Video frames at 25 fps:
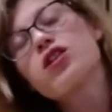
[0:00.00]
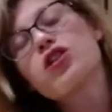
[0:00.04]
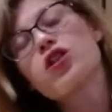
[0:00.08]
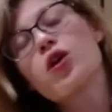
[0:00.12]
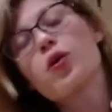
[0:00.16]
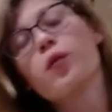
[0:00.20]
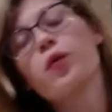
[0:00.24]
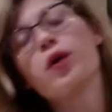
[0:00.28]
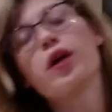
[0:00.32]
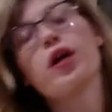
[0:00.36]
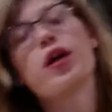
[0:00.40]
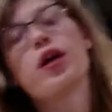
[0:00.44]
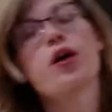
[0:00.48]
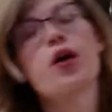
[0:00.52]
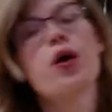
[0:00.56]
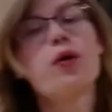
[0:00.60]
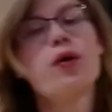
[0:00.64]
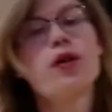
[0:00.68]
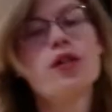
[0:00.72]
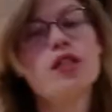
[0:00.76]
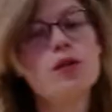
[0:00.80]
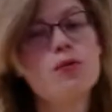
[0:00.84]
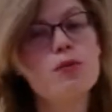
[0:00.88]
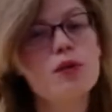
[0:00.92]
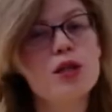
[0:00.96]
so we are
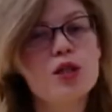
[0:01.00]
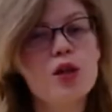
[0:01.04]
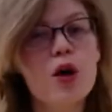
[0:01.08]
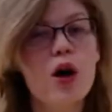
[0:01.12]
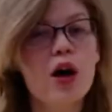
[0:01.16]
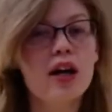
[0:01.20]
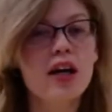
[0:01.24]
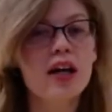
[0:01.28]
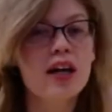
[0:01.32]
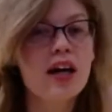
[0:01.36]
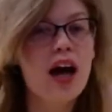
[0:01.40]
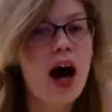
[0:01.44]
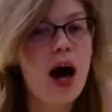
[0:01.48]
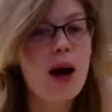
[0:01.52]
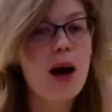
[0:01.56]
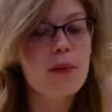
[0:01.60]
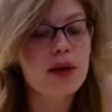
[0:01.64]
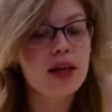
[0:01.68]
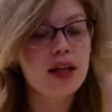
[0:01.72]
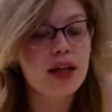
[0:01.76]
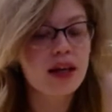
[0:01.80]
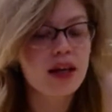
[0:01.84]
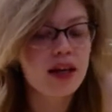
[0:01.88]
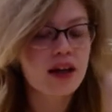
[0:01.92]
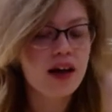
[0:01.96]
going to be talking
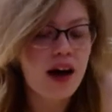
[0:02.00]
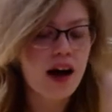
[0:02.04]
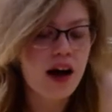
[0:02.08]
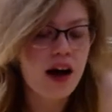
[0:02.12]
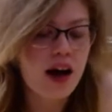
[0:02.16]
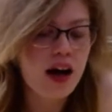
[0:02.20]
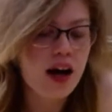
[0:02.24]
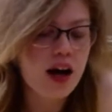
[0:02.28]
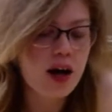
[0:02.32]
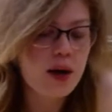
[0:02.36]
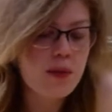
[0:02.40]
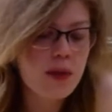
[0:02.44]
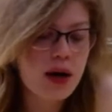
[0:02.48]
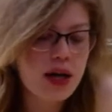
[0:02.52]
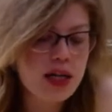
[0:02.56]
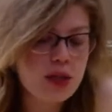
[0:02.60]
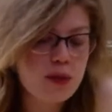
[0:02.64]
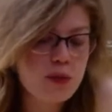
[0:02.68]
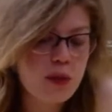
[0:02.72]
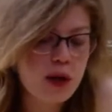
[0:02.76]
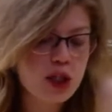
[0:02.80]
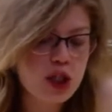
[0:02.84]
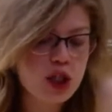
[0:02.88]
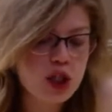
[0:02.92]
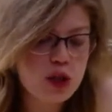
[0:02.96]
comedy as
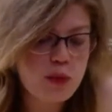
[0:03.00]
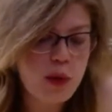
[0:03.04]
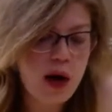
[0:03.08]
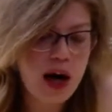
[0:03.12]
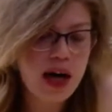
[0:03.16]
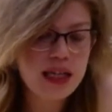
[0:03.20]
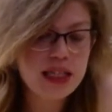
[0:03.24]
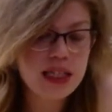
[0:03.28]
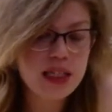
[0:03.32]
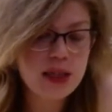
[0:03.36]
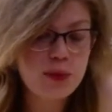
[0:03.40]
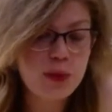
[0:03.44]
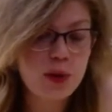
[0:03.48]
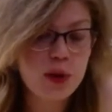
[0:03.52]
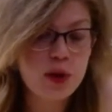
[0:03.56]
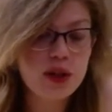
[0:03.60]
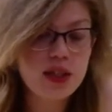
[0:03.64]
much as possible.